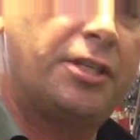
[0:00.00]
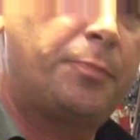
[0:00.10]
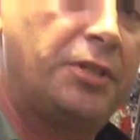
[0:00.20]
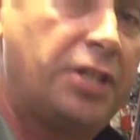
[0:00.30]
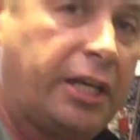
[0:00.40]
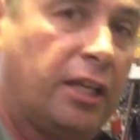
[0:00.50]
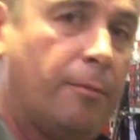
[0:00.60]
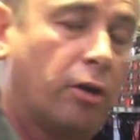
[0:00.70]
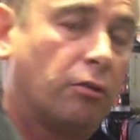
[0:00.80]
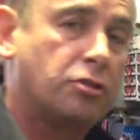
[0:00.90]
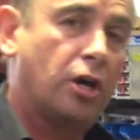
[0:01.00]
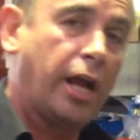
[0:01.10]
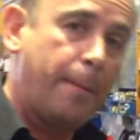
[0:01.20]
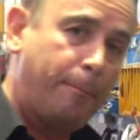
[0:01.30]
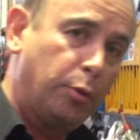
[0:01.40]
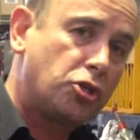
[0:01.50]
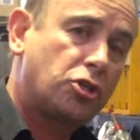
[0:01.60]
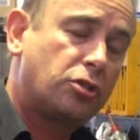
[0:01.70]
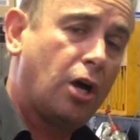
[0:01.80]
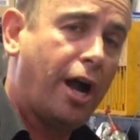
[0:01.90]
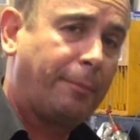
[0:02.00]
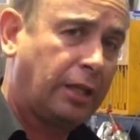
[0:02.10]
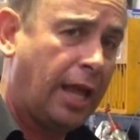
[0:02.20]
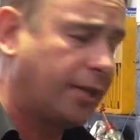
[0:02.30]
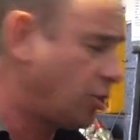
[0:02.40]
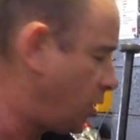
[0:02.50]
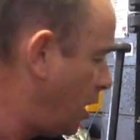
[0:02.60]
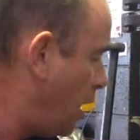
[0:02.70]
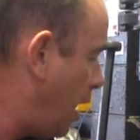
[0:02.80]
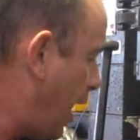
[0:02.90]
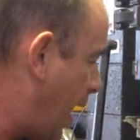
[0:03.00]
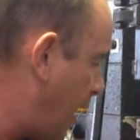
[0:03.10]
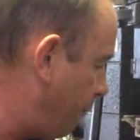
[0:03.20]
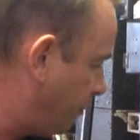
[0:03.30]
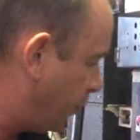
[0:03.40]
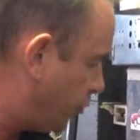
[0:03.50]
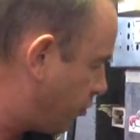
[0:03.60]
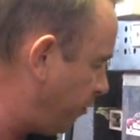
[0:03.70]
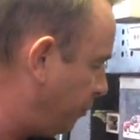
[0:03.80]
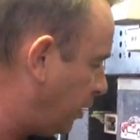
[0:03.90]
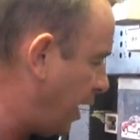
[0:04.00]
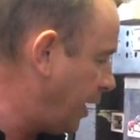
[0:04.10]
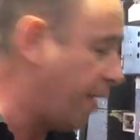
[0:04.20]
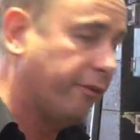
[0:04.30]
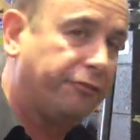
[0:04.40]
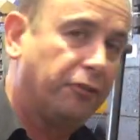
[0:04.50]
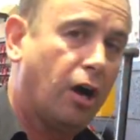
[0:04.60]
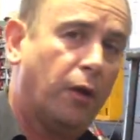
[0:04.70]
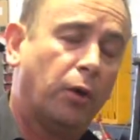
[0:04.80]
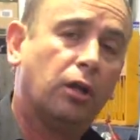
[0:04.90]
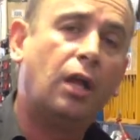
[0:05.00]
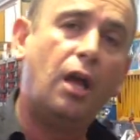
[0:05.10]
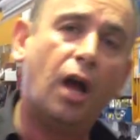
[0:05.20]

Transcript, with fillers: This particular model's got a push type clutch um, the driven plate and the flywheel.